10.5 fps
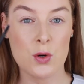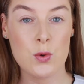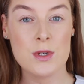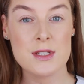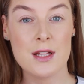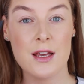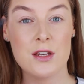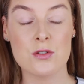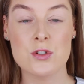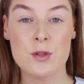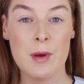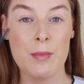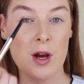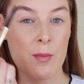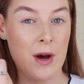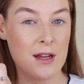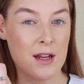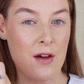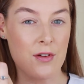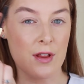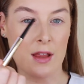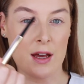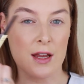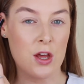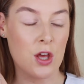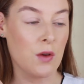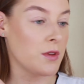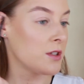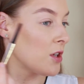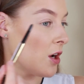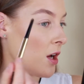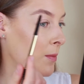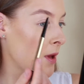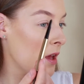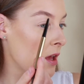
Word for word: I always line under my brow, but I never line over the top.